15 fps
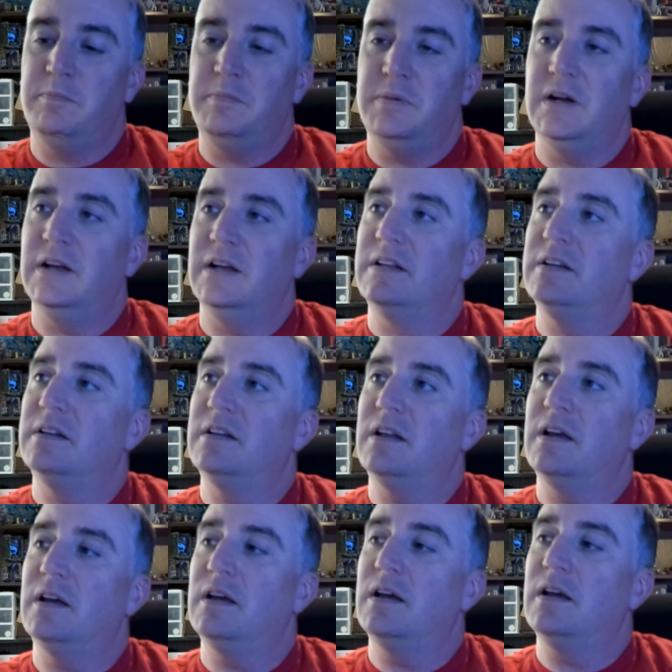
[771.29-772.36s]
But
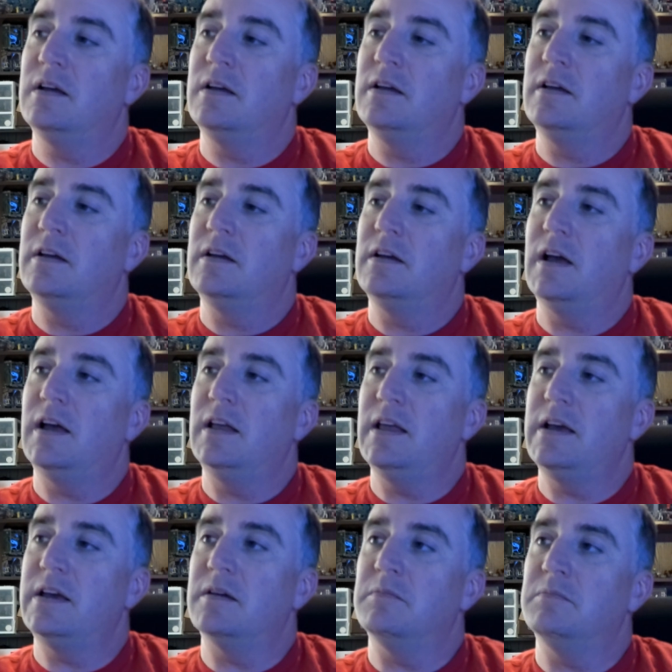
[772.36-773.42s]
I
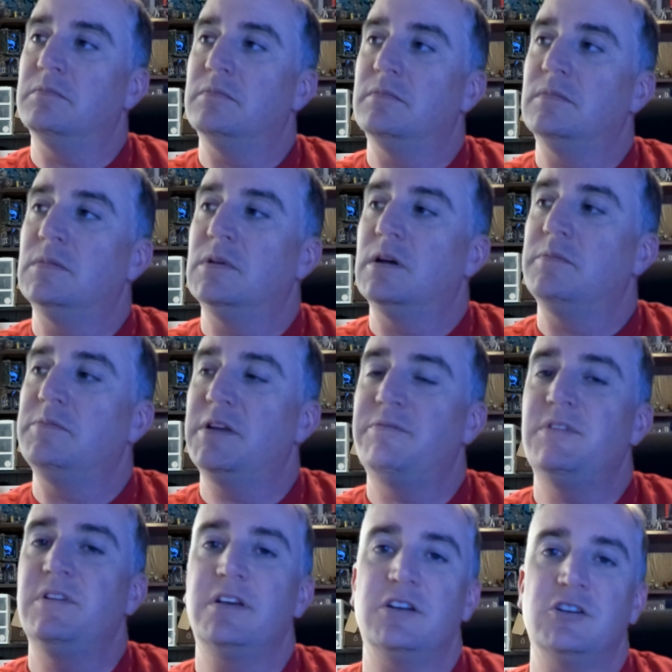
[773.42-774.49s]
like him.
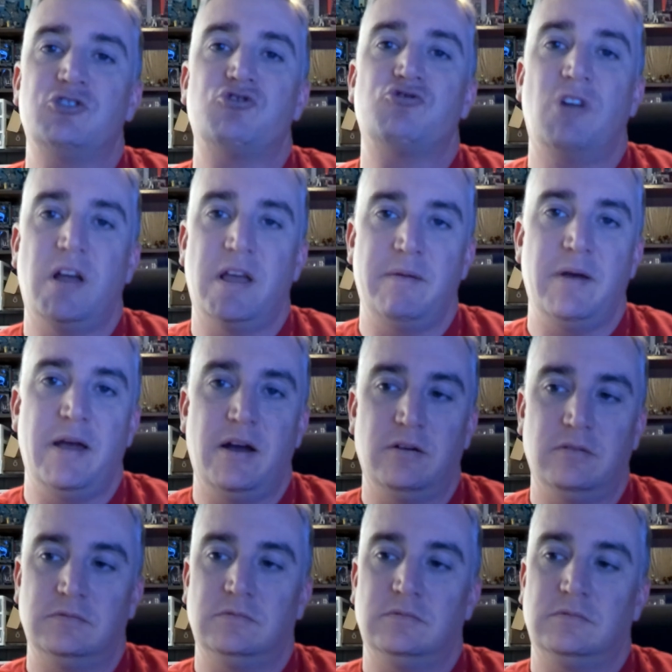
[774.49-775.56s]
Definitely going to try him
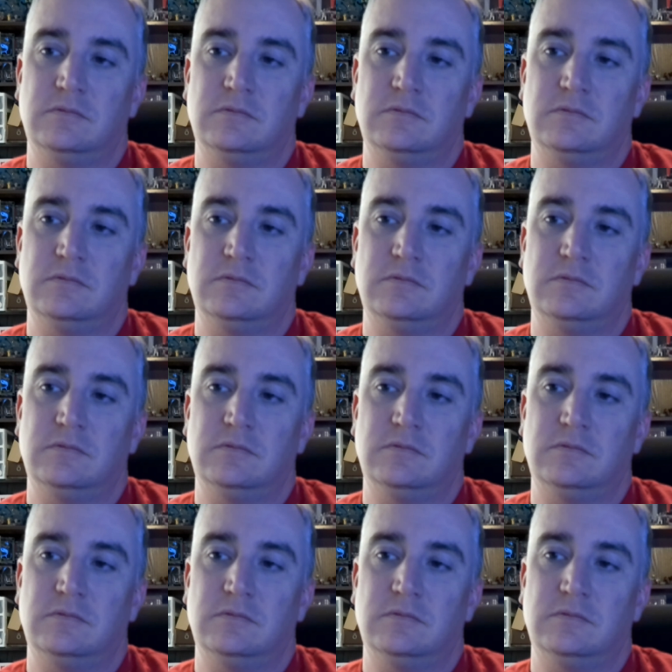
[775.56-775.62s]
out.